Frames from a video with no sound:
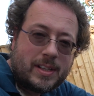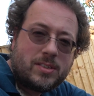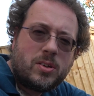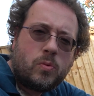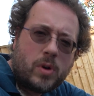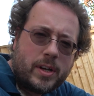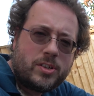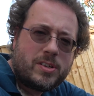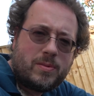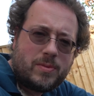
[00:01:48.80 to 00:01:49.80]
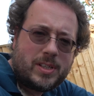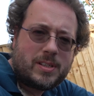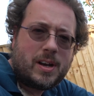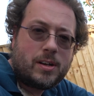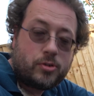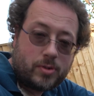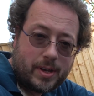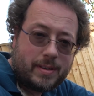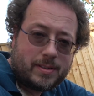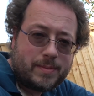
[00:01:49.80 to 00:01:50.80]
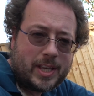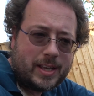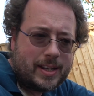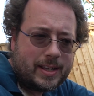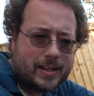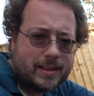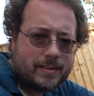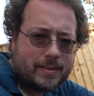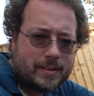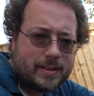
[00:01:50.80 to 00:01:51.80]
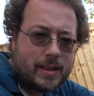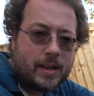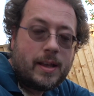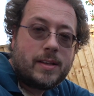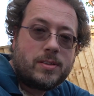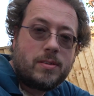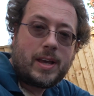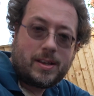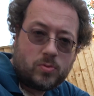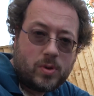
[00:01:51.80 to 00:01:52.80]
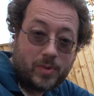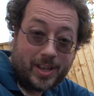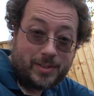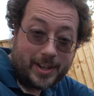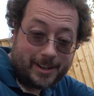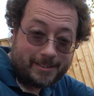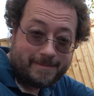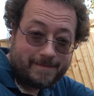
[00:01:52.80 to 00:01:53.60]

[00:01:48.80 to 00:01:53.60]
So why shouldn't we start trying to be cleaner? And so that's what we've done.